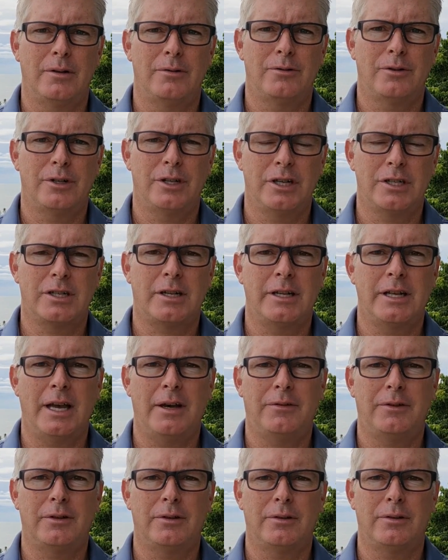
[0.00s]
traditionally
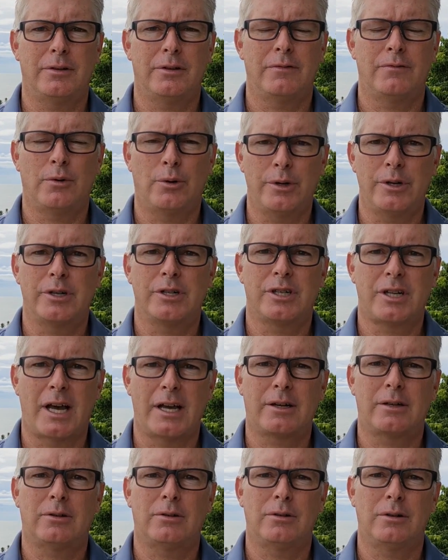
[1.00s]
at the 4-year
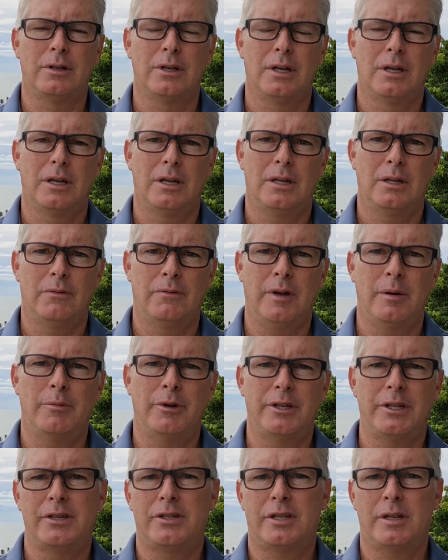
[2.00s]
cycle,
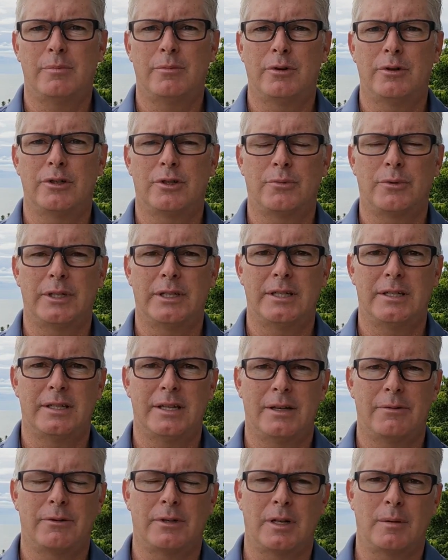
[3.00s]
November, December is when this
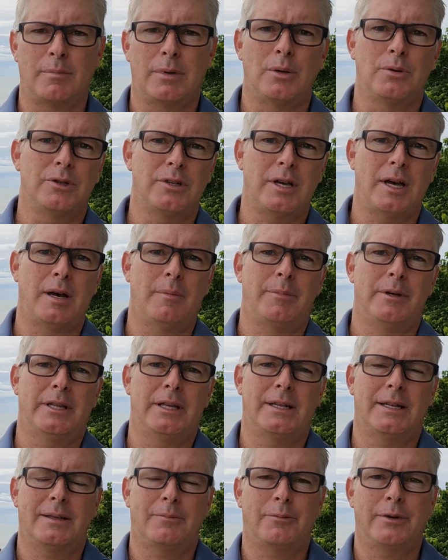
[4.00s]
thing really blows up, and
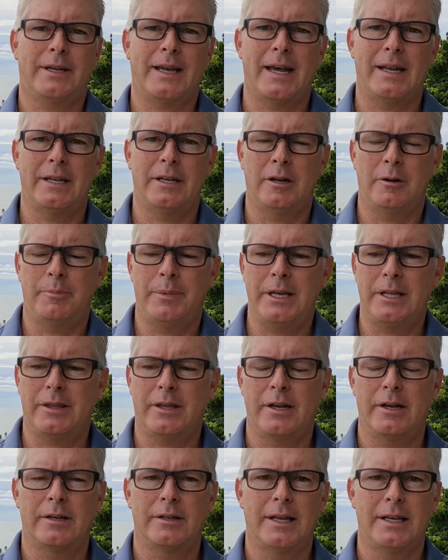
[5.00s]
then we kind of hit a peak
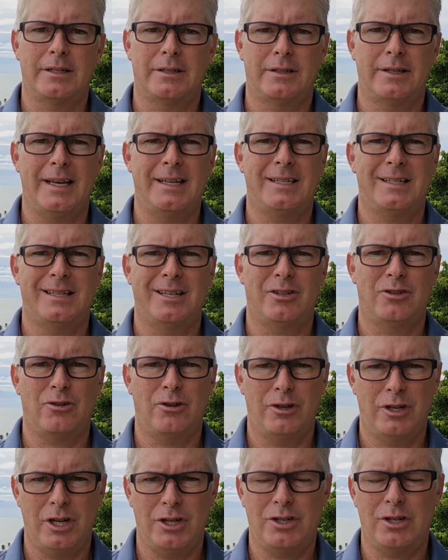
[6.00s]
there. That's the
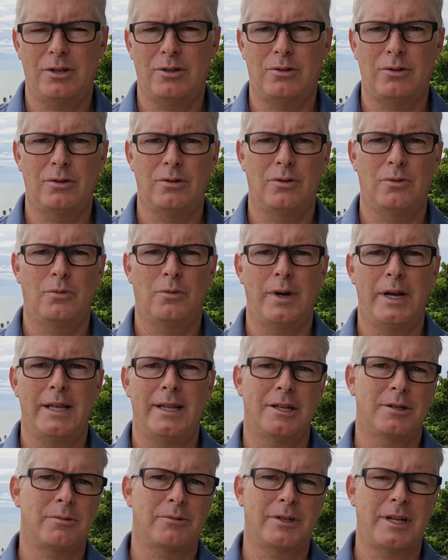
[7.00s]
traditional
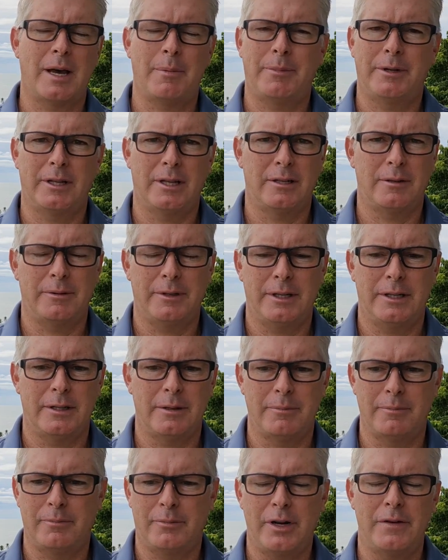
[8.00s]
way. That's what's happened in
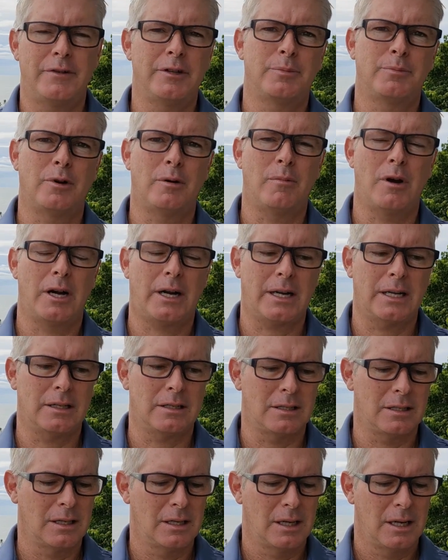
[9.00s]
the previous bull
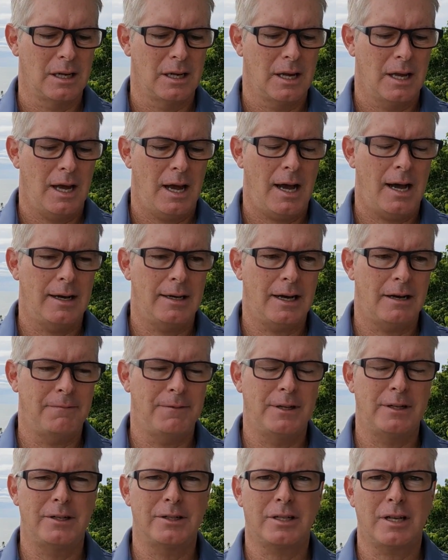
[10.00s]
markets. I
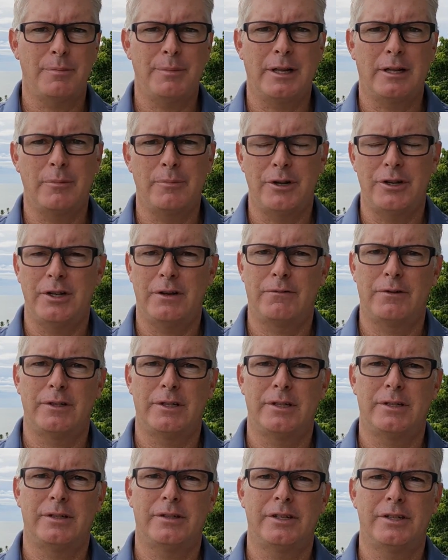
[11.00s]
feel it's going to be a little bit
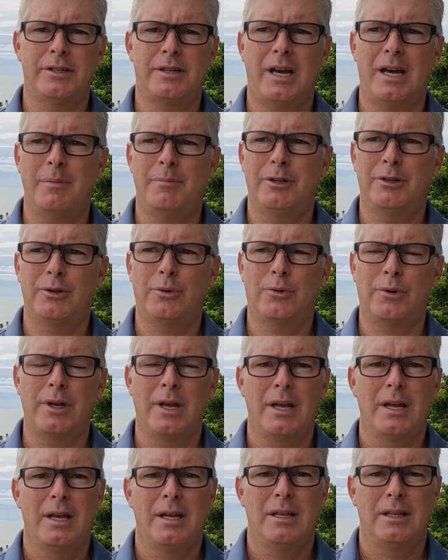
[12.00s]
different this time, but
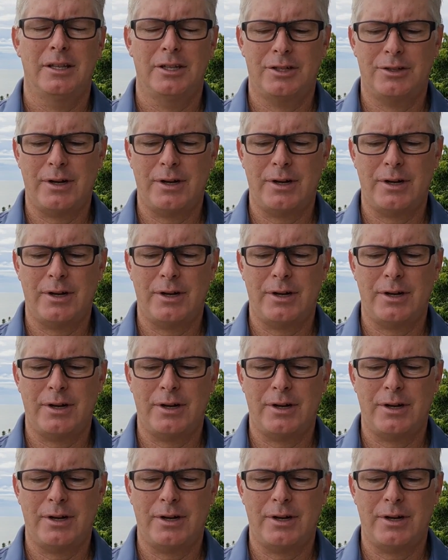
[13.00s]
the